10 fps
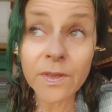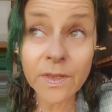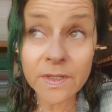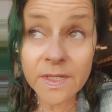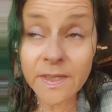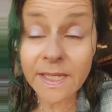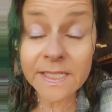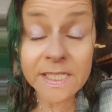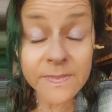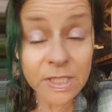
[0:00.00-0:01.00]
This, I think,
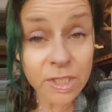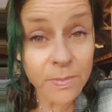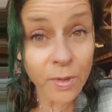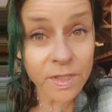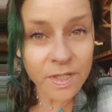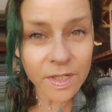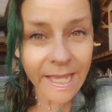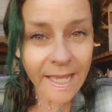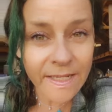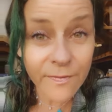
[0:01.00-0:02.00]
is especially important to
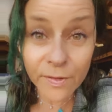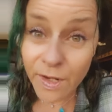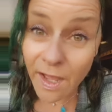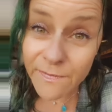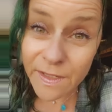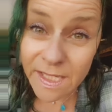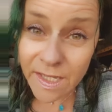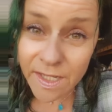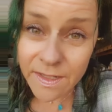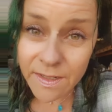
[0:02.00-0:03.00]
look at if we're not
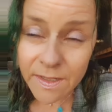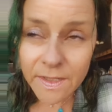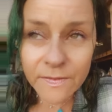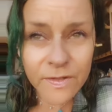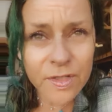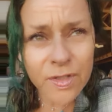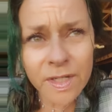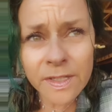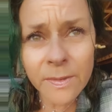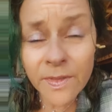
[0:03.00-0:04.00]
feeling good, if we're
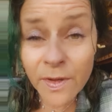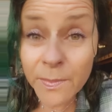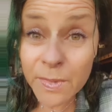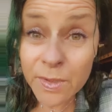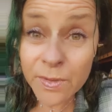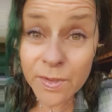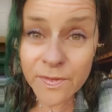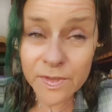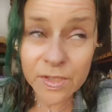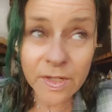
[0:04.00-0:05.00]
struggling with our mood,
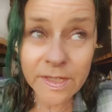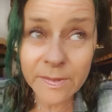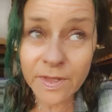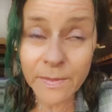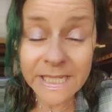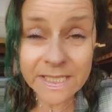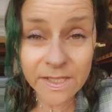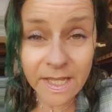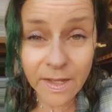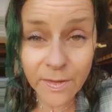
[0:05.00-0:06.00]
if we're struggling with our
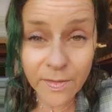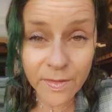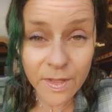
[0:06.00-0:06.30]
mental health,